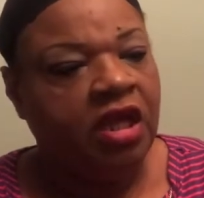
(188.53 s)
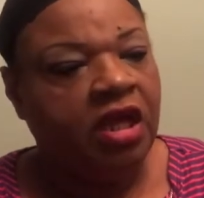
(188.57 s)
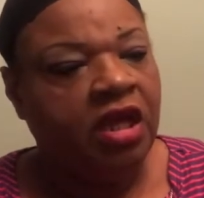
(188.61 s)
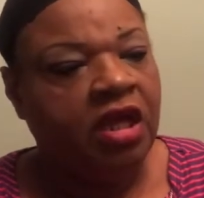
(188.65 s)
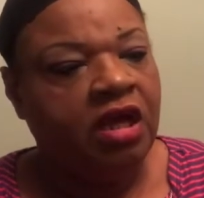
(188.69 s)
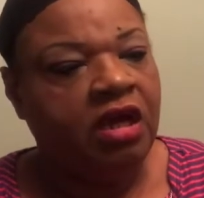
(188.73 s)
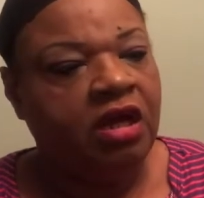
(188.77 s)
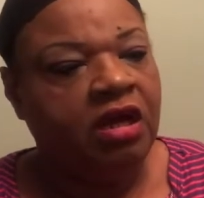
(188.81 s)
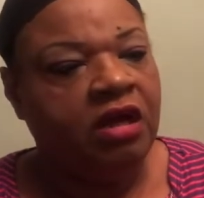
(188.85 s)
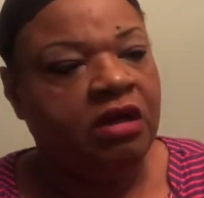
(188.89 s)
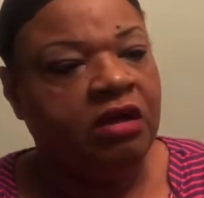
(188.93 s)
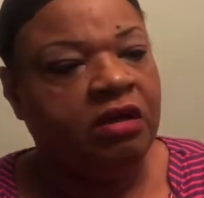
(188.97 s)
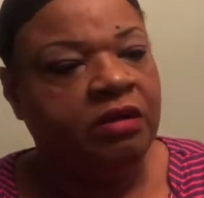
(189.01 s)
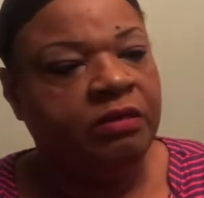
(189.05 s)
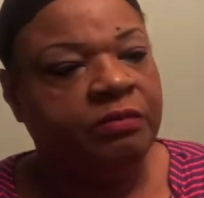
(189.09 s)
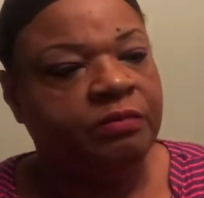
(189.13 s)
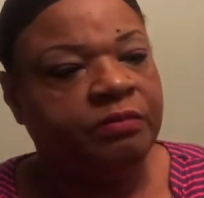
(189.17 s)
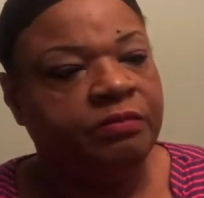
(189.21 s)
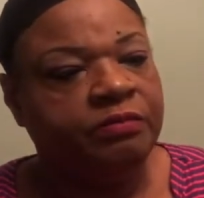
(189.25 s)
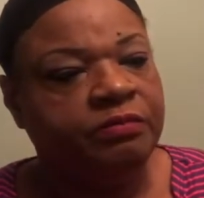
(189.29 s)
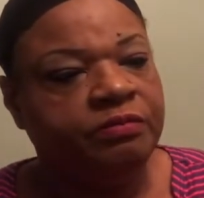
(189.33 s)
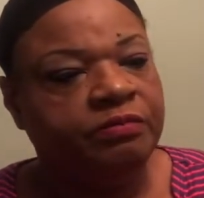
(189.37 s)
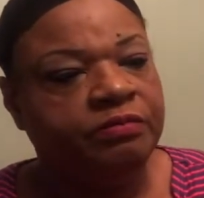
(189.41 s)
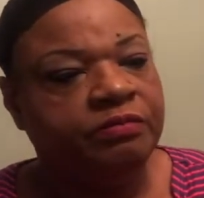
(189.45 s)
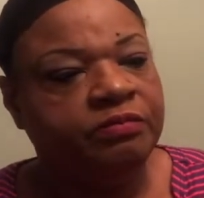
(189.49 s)

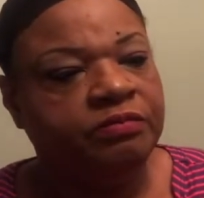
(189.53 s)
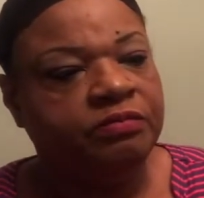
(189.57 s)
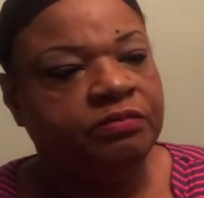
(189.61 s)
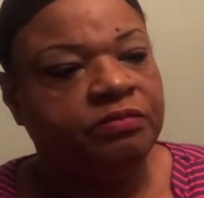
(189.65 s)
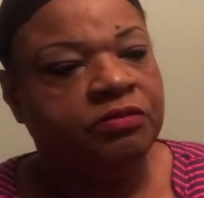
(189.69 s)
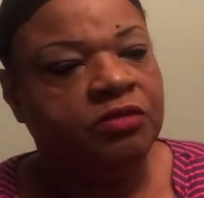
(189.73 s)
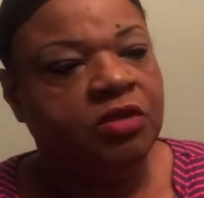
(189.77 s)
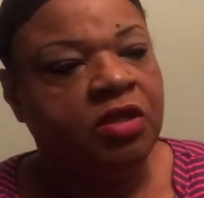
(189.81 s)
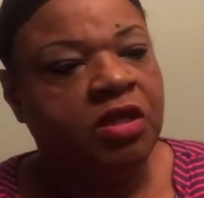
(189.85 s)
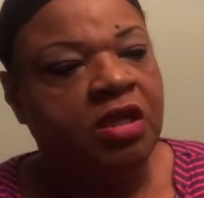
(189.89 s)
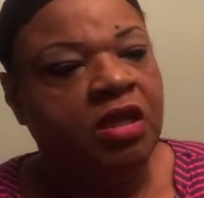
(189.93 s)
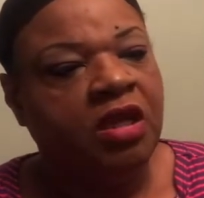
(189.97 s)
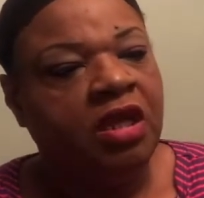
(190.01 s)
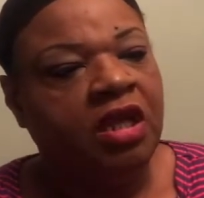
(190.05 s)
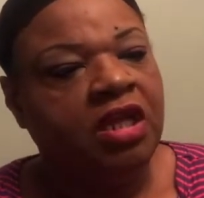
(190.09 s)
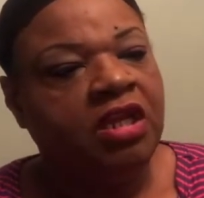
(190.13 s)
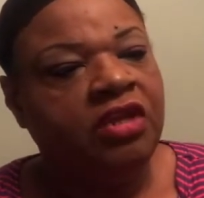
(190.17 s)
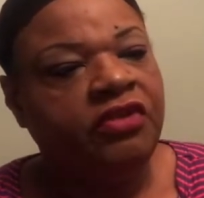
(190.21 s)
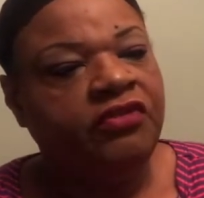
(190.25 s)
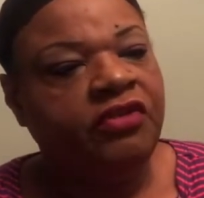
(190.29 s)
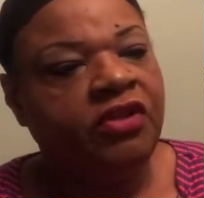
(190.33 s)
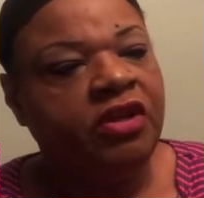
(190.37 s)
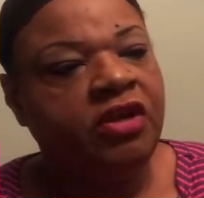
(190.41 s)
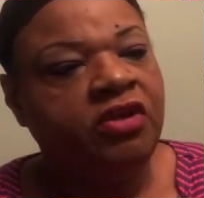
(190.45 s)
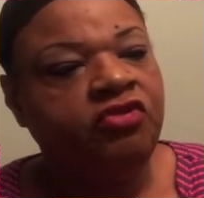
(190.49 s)
And
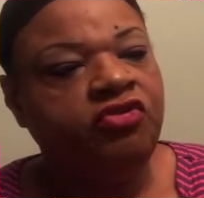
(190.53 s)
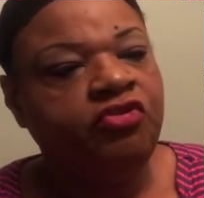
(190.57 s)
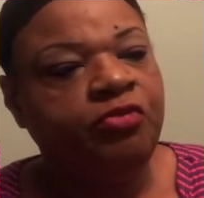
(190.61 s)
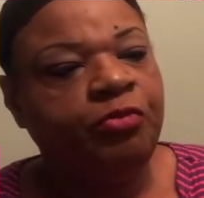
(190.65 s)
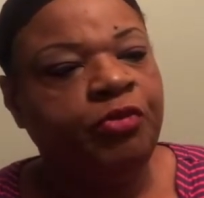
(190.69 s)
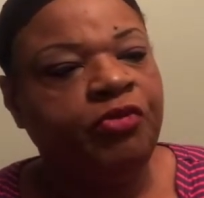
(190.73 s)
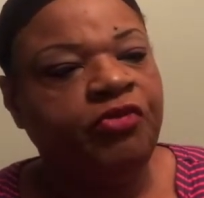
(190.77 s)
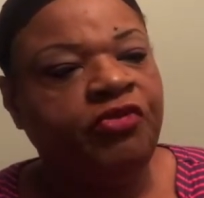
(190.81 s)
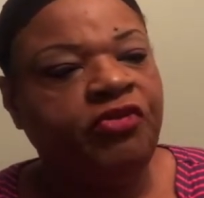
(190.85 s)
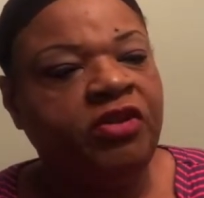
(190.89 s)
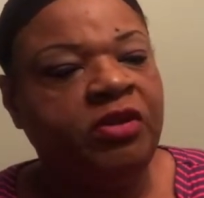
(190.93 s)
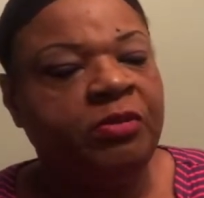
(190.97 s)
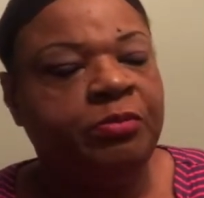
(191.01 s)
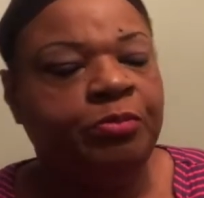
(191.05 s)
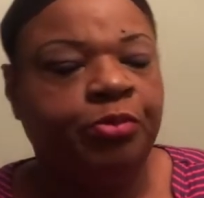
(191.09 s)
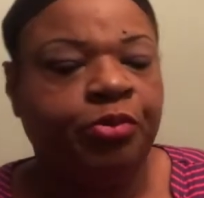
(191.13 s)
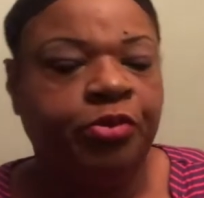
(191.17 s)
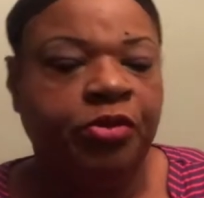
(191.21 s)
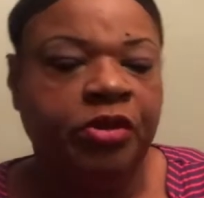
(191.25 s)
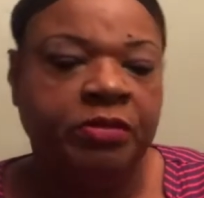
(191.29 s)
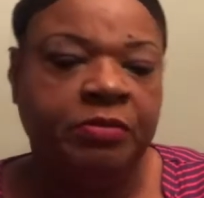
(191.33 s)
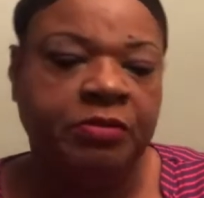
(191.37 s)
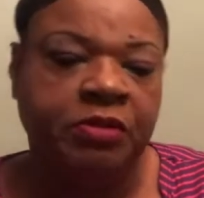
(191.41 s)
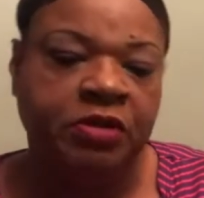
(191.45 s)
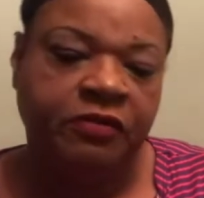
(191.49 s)
it's 100%
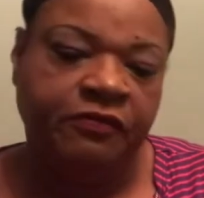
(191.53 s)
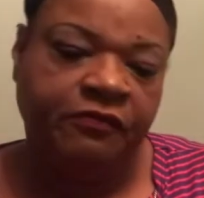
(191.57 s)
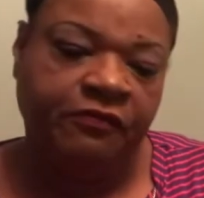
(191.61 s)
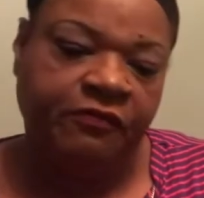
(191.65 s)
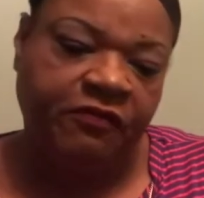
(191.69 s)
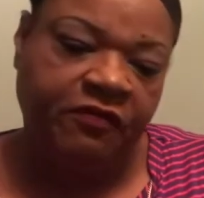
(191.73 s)
premium